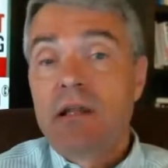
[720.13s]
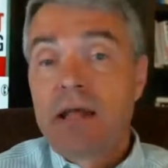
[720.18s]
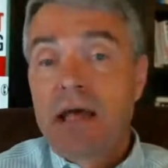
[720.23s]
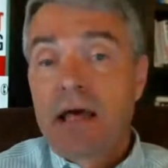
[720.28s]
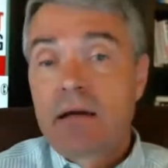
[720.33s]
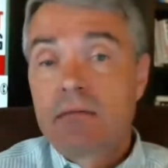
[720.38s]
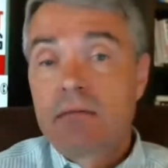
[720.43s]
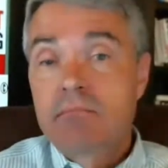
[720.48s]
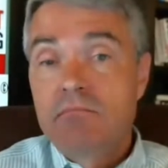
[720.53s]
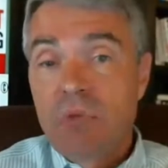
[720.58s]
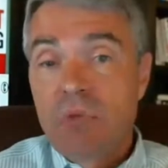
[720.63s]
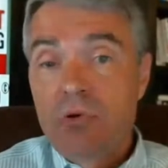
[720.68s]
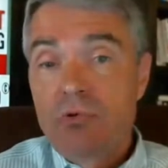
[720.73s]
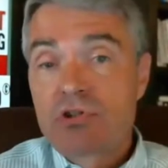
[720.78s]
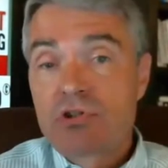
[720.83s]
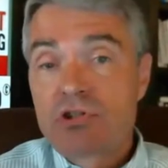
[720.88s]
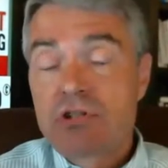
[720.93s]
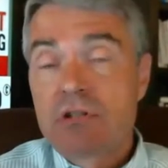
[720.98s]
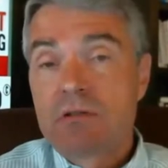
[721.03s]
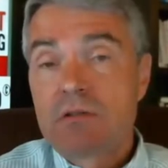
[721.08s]
that
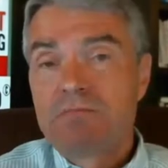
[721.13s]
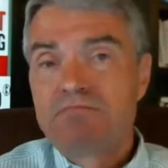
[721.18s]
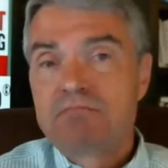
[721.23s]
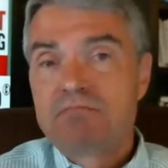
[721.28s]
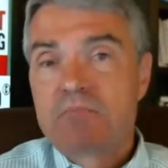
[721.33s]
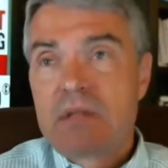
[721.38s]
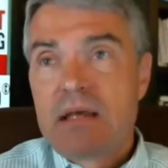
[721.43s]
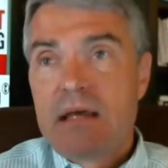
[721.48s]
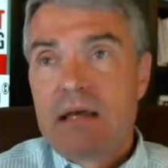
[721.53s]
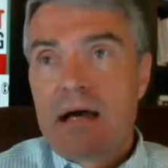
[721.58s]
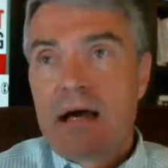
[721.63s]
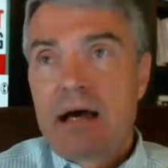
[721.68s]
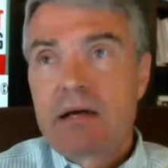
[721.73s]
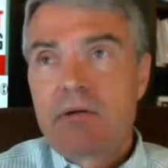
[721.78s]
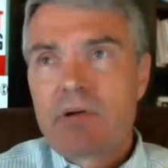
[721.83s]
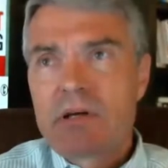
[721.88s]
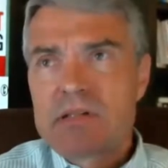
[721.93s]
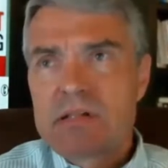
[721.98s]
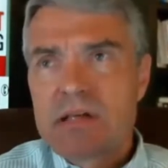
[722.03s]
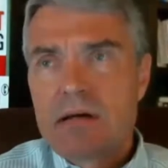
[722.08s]
emotional. I don't
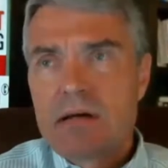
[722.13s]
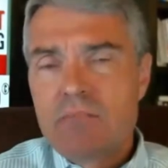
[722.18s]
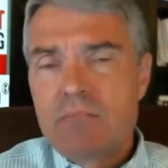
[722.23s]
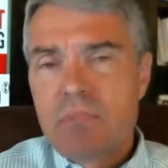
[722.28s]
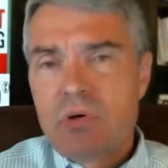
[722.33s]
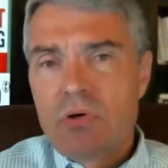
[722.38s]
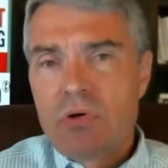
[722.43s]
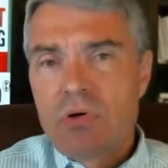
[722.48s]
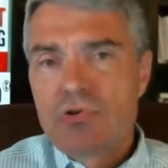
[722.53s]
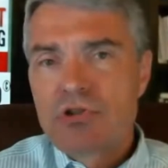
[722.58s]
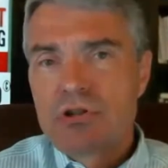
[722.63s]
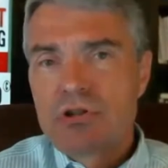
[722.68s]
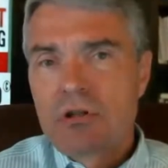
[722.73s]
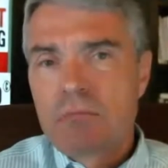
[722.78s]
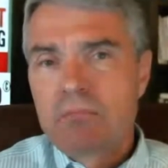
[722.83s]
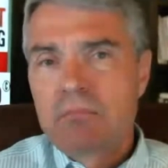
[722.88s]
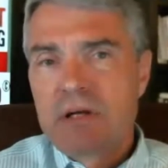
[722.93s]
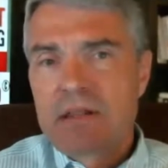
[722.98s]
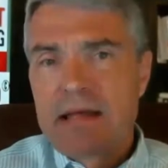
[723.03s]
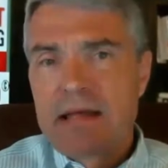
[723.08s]
want to say emotional,
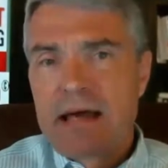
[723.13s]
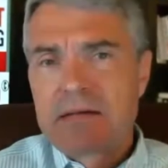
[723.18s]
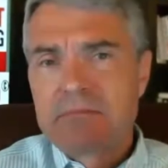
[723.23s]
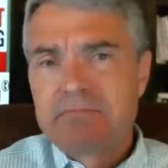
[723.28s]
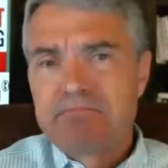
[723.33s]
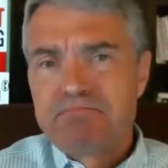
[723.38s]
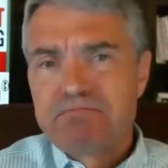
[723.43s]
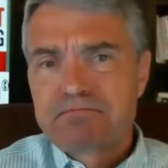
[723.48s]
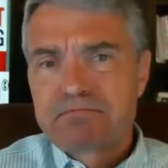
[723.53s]
but that